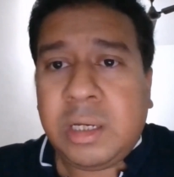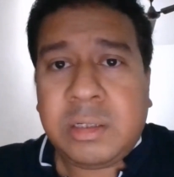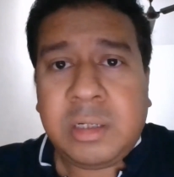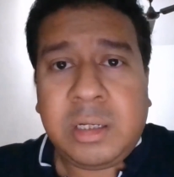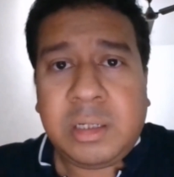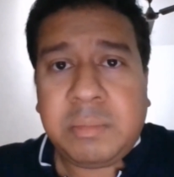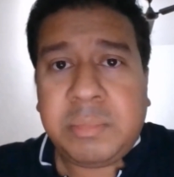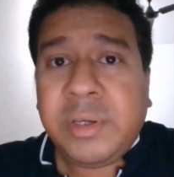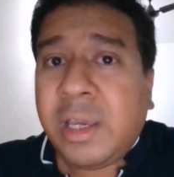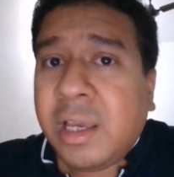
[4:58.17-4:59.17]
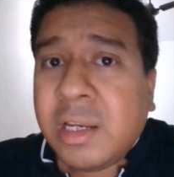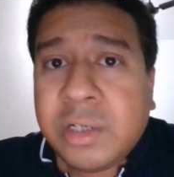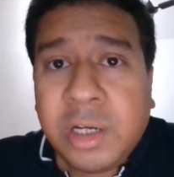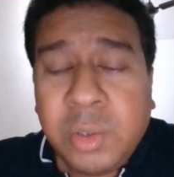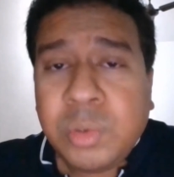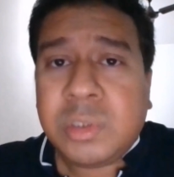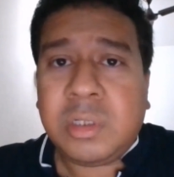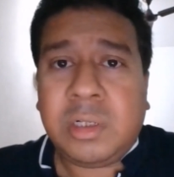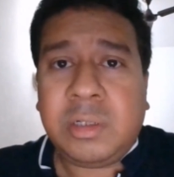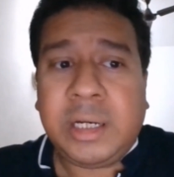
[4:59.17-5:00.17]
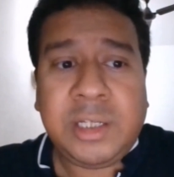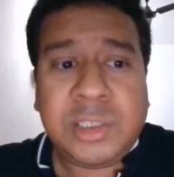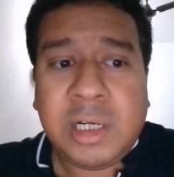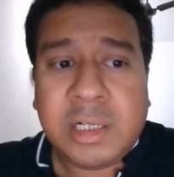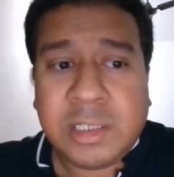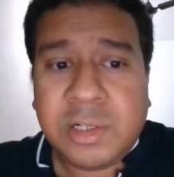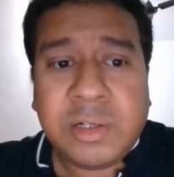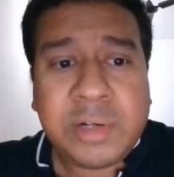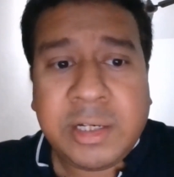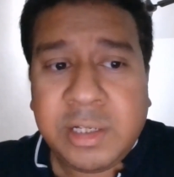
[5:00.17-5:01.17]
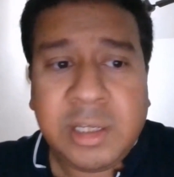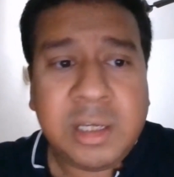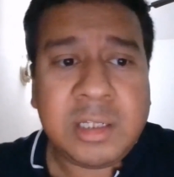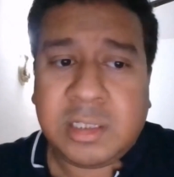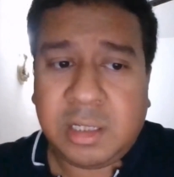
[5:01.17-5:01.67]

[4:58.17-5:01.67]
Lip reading: are bringing in reduced additional testing criteria